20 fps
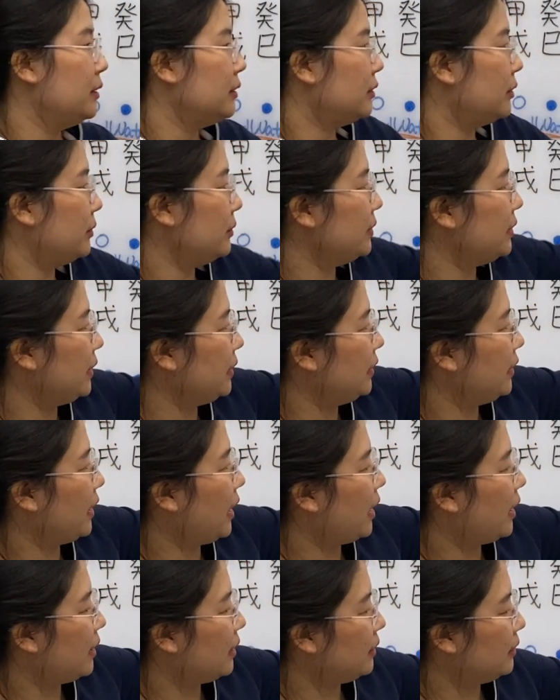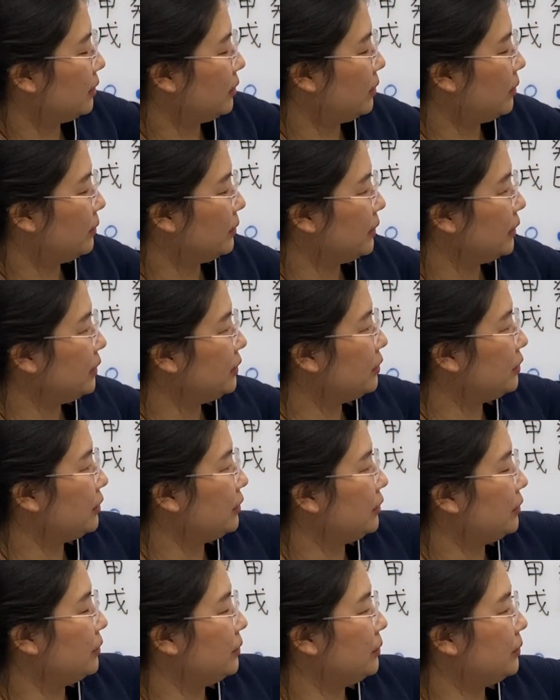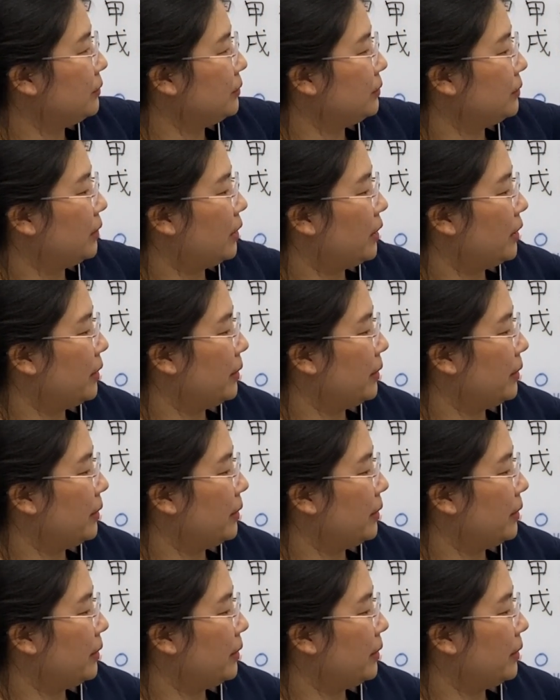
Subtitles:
Those are the only two